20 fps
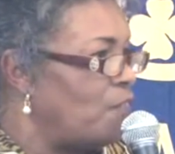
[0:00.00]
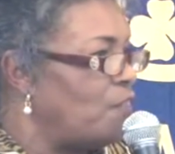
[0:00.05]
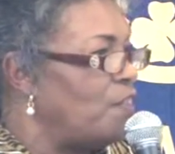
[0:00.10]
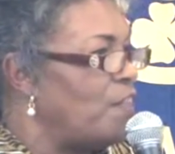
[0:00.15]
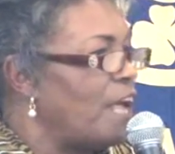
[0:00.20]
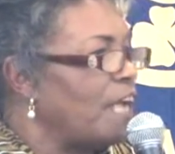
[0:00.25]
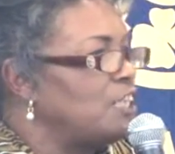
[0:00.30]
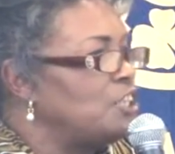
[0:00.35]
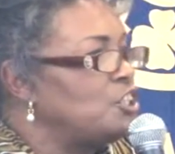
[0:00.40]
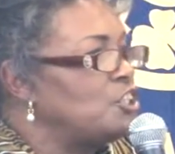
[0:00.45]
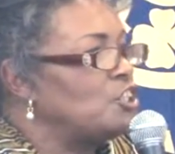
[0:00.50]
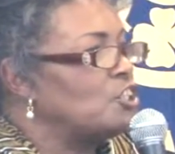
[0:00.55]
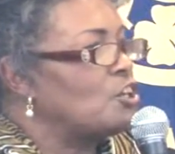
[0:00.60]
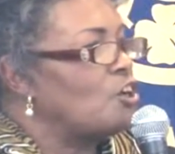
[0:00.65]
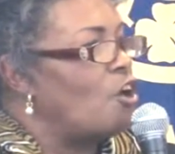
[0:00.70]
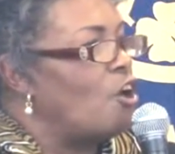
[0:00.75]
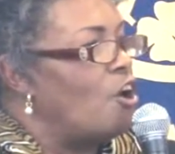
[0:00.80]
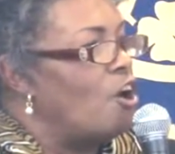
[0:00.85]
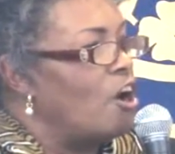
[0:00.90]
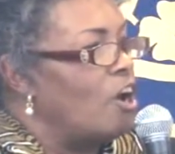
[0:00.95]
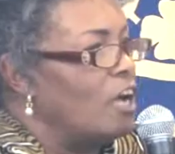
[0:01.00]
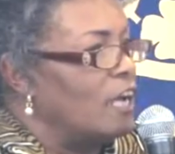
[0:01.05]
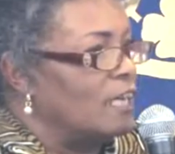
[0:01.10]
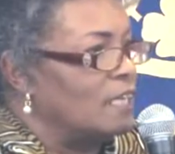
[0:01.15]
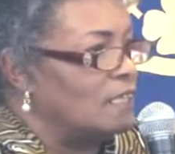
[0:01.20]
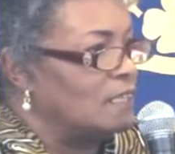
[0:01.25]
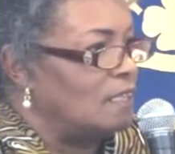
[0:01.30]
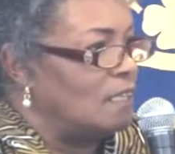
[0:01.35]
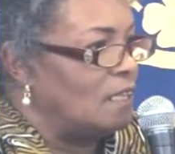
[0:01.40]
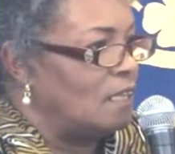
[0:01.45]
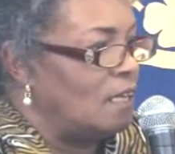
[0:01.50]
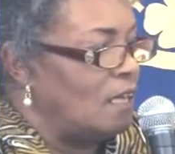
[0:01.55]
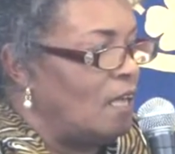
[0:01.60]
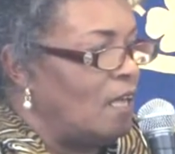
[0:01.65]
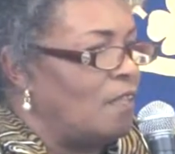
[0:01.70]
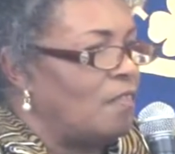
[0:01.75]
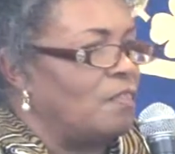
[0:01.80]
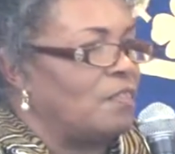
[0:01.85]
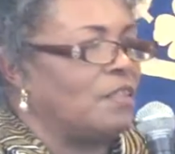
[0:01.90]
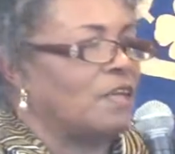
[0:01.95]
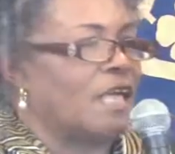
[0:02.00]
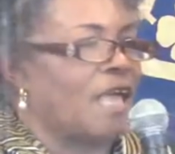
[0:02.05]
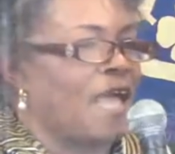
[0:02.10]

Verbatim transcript: they took on the